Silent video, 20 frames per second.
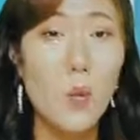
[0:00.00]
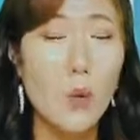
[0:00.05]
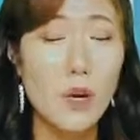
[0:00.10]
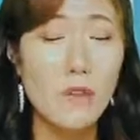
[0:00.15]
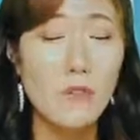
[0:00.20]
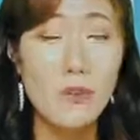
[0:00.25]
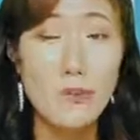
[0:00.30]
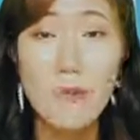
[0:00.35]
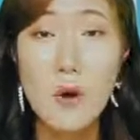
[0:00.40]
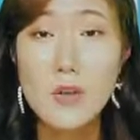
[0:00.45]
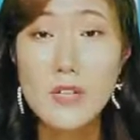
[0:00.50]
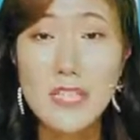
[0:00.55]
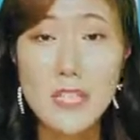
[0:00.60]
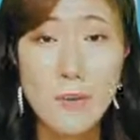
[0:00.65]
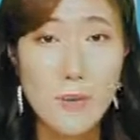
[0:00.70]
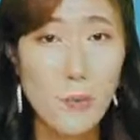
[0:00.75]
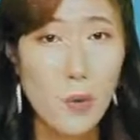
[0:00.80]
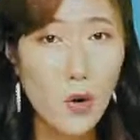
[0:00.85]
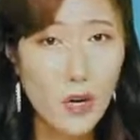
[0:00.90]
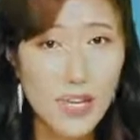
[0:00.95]
one of the most
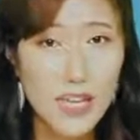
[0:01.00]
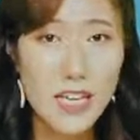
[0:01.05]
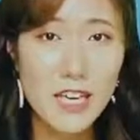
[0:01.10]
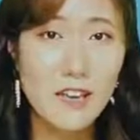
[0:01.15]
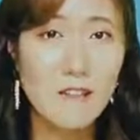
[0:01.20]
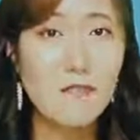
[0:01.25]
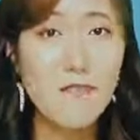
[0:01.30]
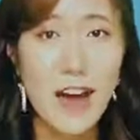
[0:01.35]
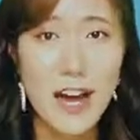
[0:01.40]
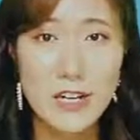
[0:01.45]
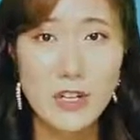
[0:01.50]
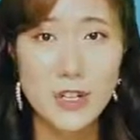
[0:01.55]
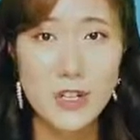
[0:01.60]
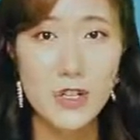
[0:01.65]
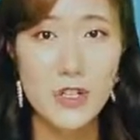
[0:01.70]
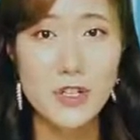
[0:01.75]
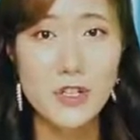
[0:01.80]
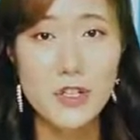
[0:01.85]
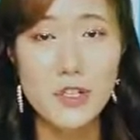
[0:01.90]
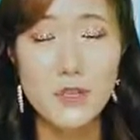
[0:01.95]
important key
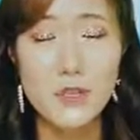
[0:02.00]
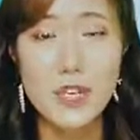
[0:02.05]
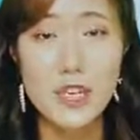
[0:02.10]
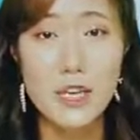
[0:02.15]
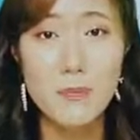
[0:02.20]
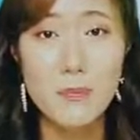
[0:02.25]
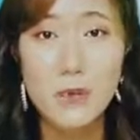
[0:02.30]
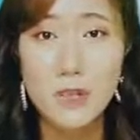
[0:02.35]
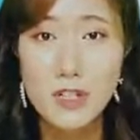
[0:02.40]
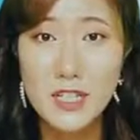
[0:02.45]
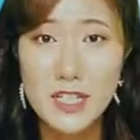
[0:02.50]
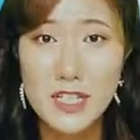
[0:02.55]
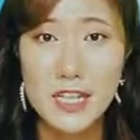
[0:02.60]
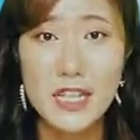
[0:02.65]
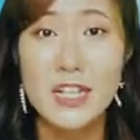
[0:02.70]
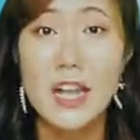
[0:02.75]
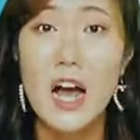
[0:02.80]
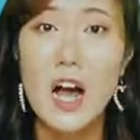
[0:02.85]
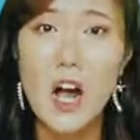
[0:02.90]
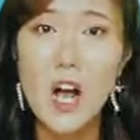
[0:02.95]
factors to keep your
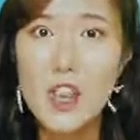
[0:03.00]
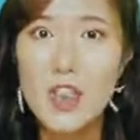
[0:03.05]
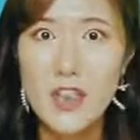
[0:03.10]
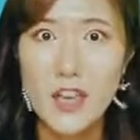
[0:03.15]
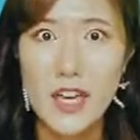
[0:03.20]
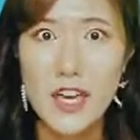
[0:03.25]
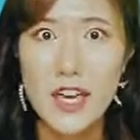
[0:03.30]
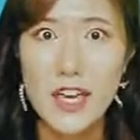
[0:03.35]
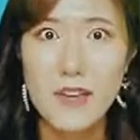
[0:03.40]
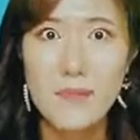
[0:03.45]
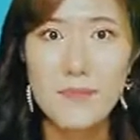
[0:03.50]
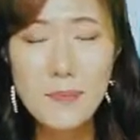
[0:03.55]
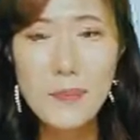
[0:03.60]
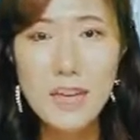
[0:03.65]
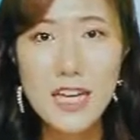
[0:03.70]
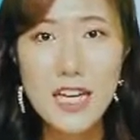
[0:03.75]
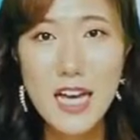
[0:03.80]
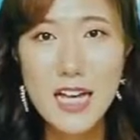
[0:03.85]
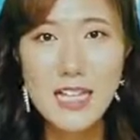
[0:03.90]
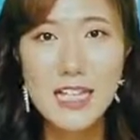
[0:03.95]
skin healthy, and
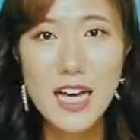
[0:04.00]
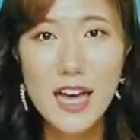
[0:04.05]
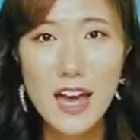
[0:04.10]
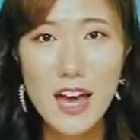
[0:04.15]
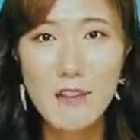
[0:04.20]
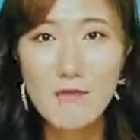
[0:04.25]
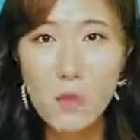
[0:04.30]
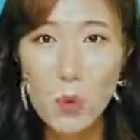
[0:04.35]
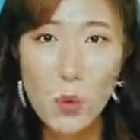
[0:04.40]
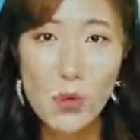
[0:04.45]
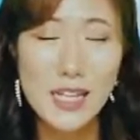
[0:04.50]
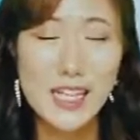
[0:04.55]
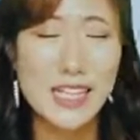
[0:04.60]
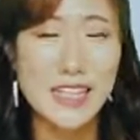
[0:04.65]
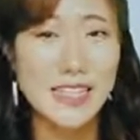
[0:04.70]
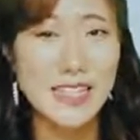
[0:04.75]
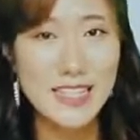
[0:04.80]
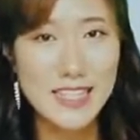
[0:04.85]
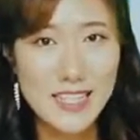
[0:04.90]
because I have oily